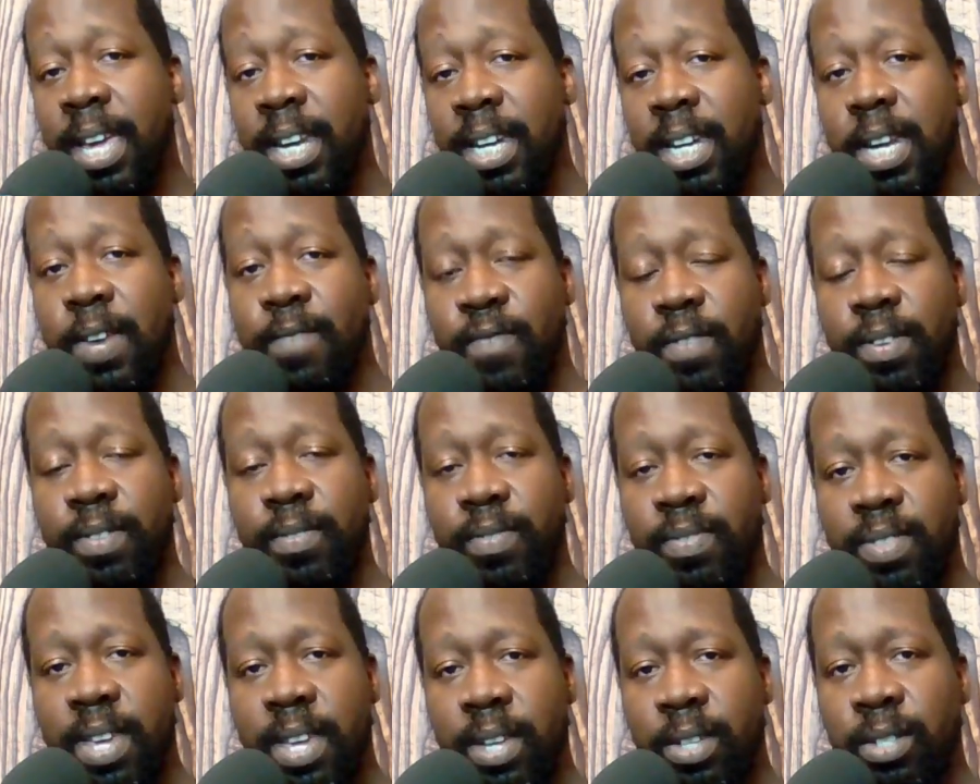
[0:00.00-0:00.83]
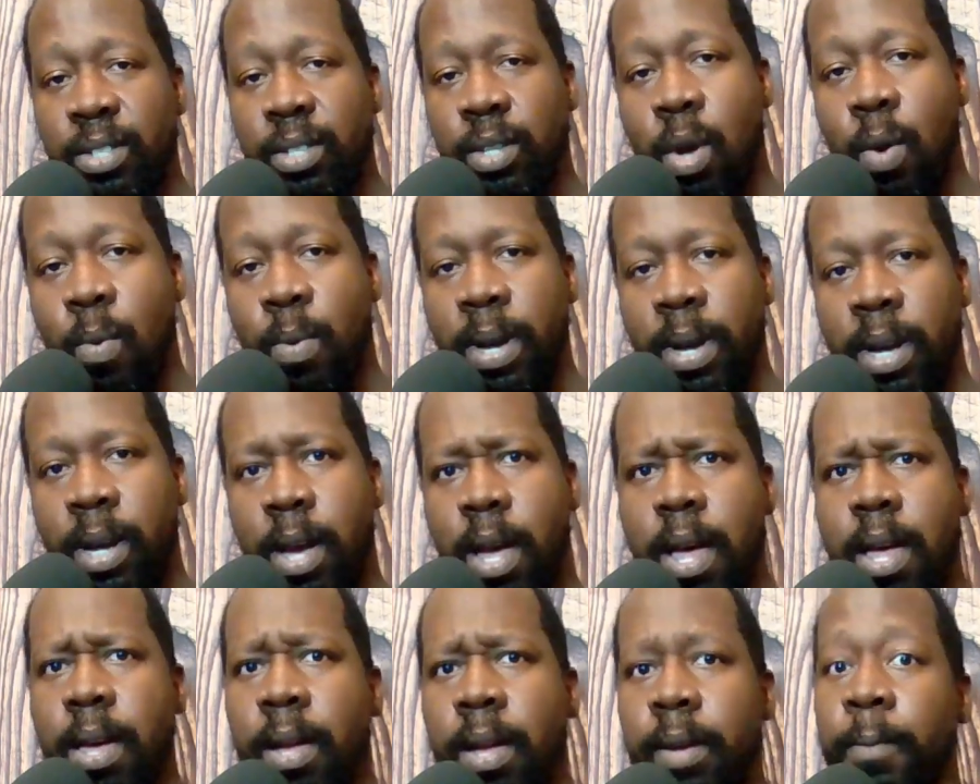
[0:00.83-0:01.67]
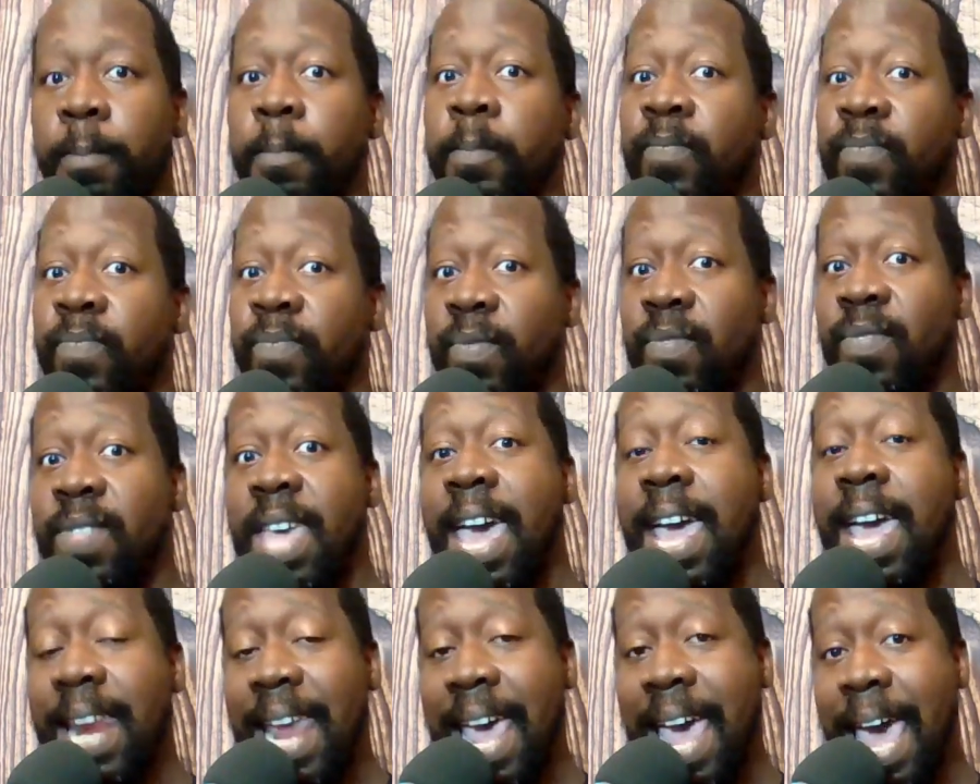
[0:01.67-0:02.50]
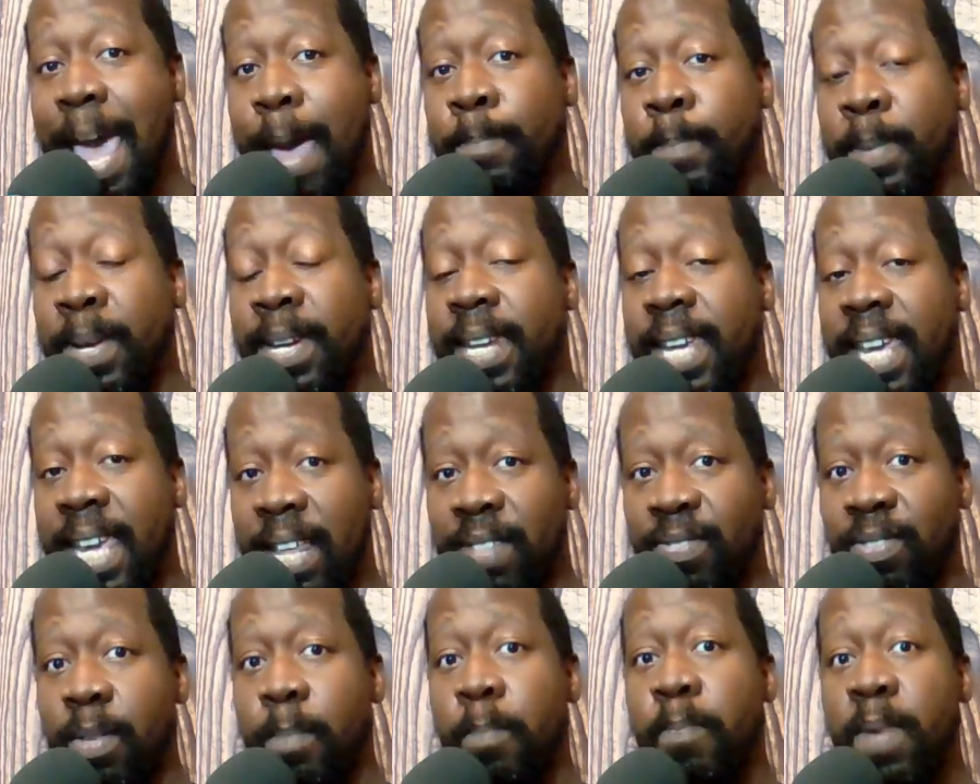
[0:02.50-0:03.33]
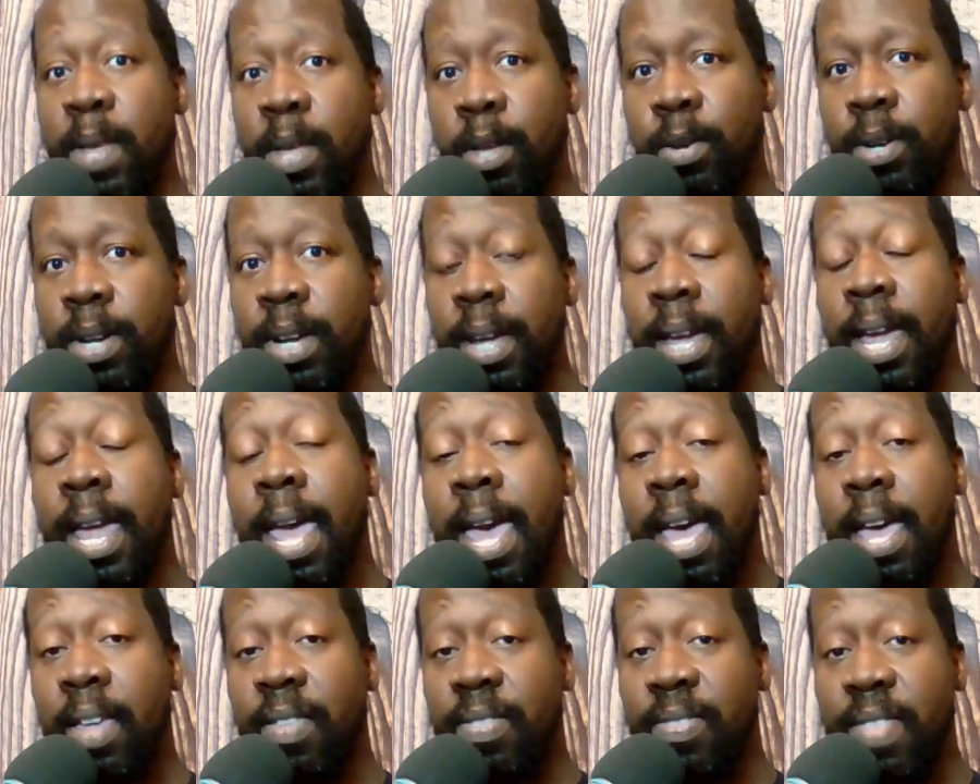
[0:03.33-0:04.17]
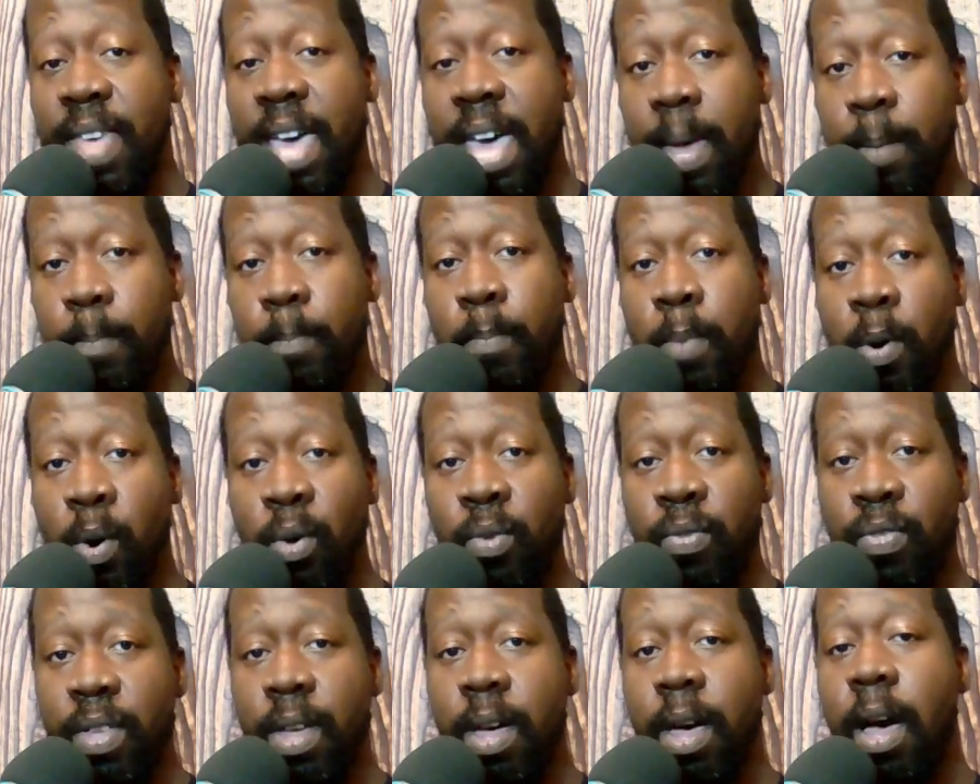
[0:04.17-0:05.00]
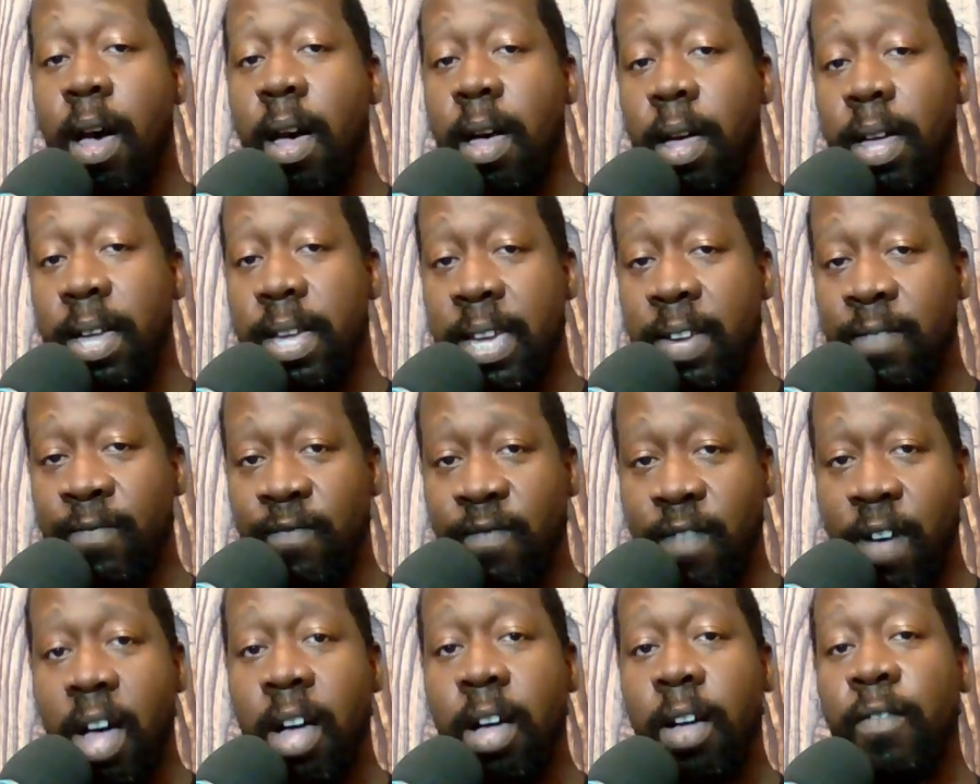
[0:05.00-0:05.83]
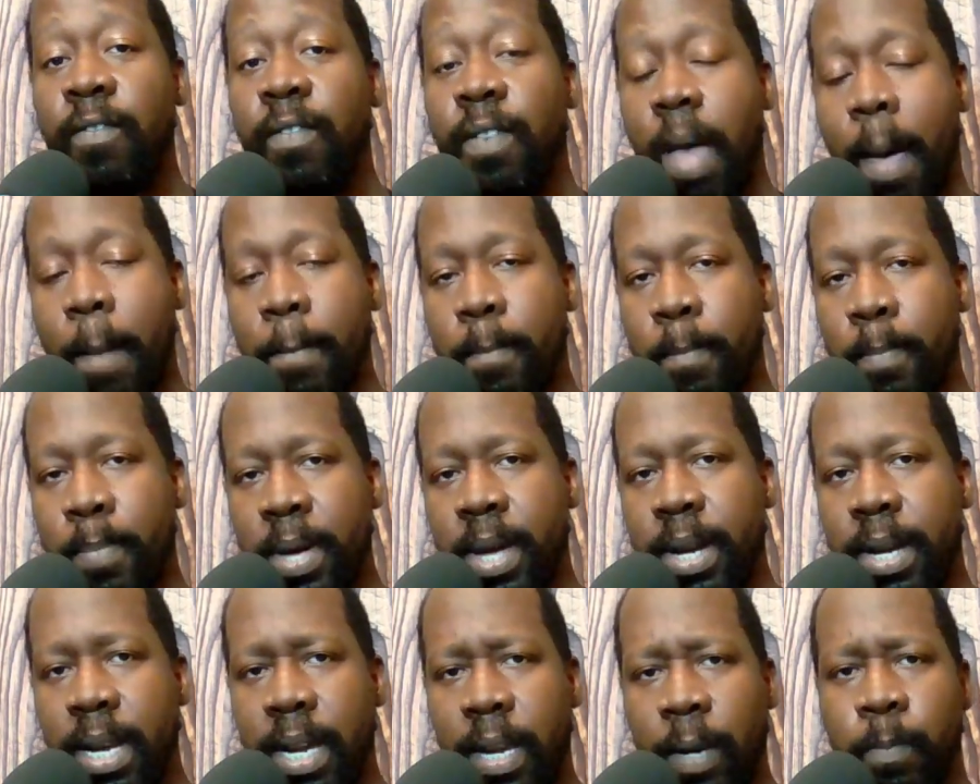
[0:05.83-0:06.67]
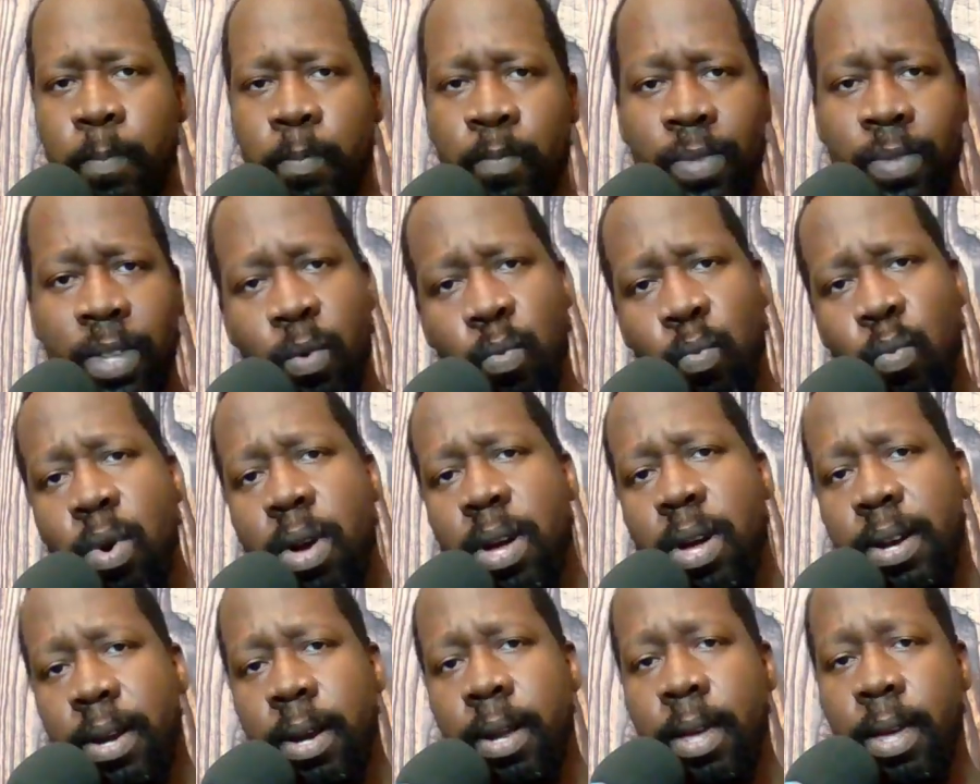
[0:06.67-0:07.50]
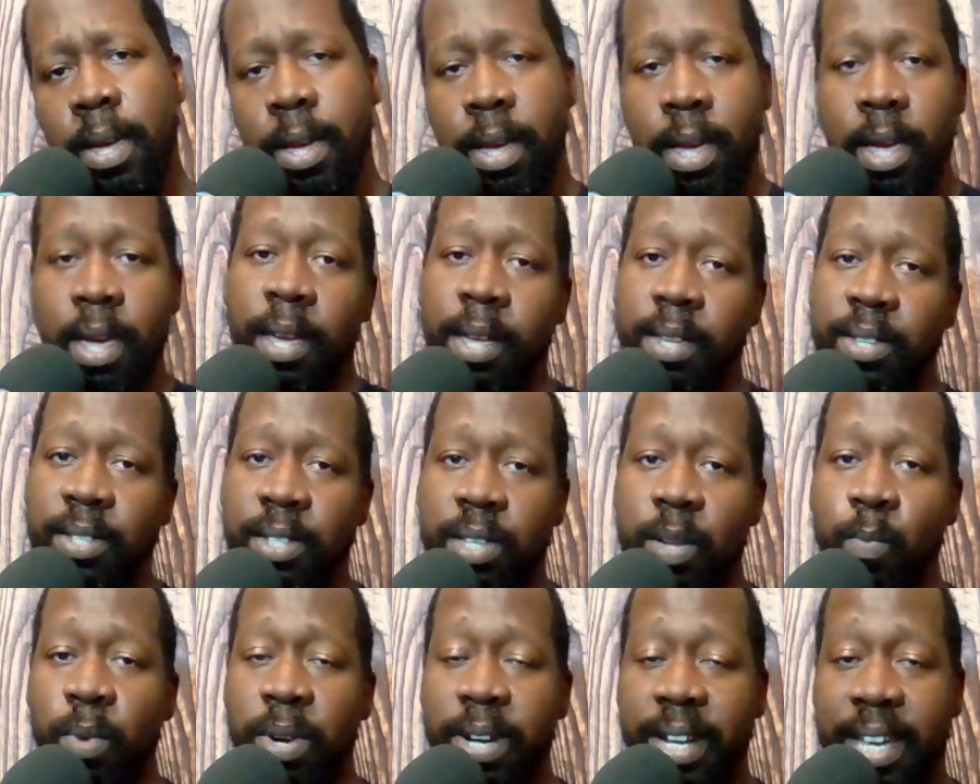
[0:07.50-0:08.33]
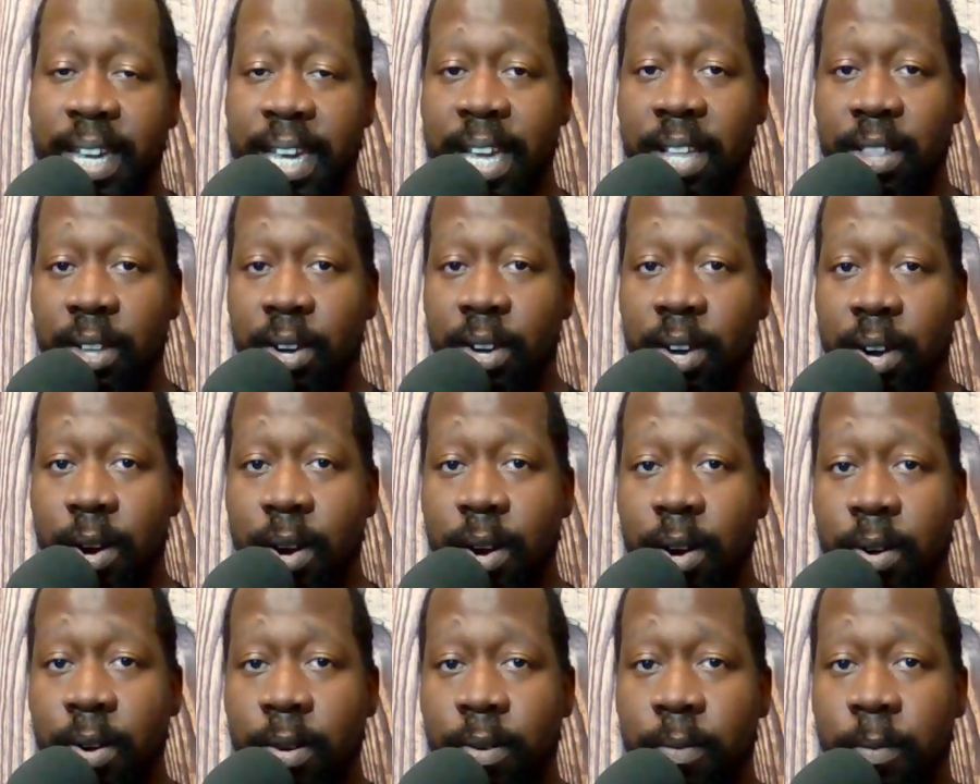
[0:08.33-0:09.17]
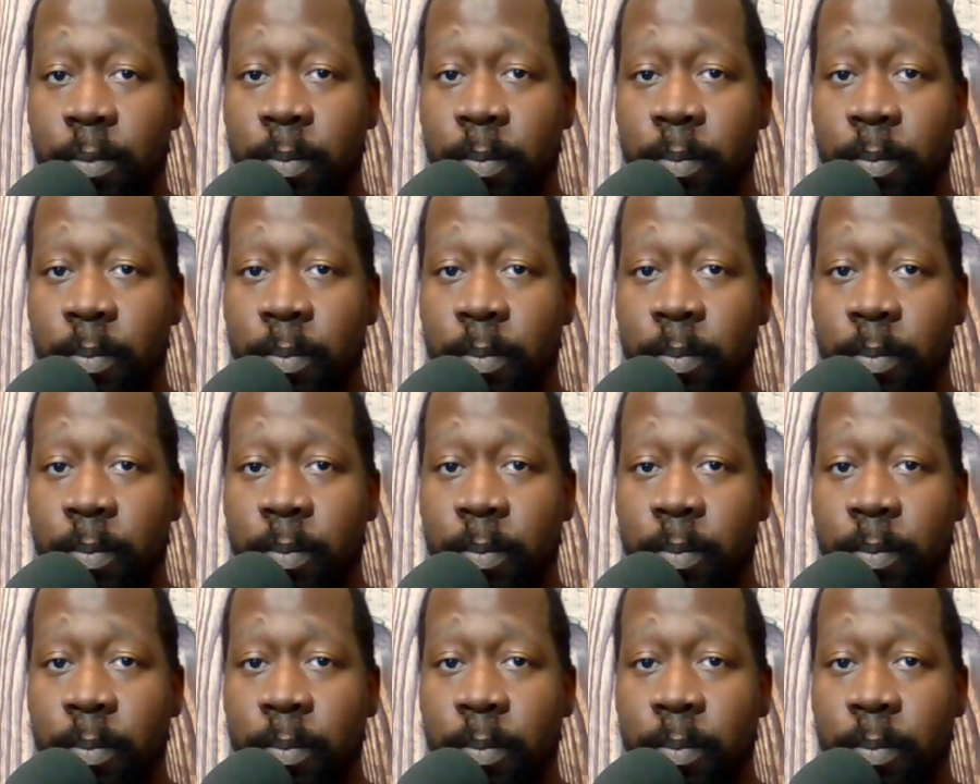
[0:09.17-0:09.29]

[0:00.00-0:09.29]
different things going on that happen in the building that both involve Bunny. One, someone killing her.